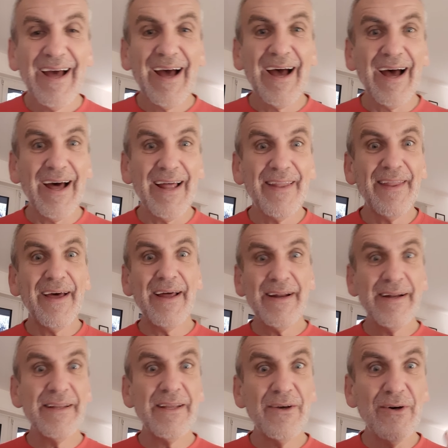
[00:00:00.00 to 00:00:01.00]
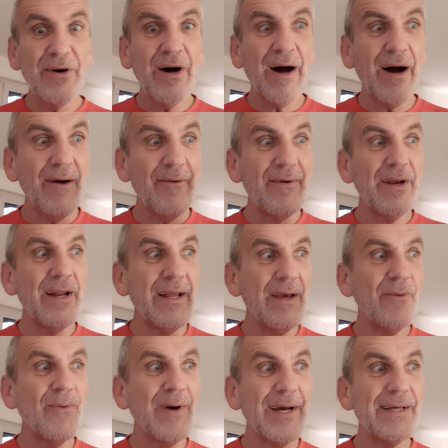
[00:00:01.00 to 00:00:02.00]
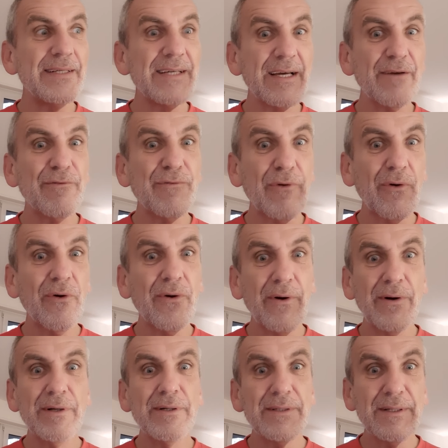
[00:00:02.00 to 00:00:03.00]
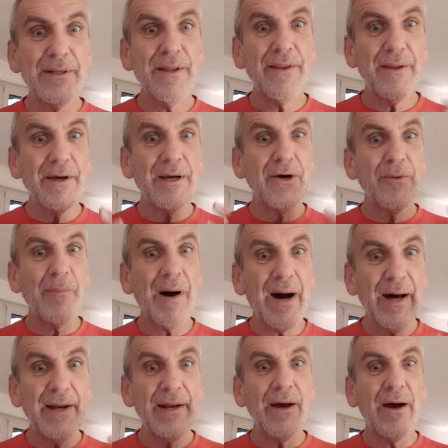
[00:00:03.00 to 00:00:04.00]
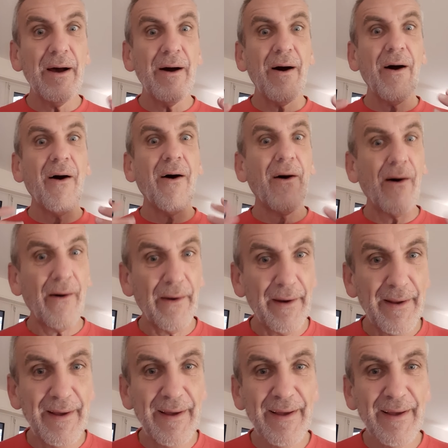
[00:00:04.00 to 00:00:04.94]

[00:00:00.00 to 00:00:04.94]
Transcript: then you are really waiting for the command on.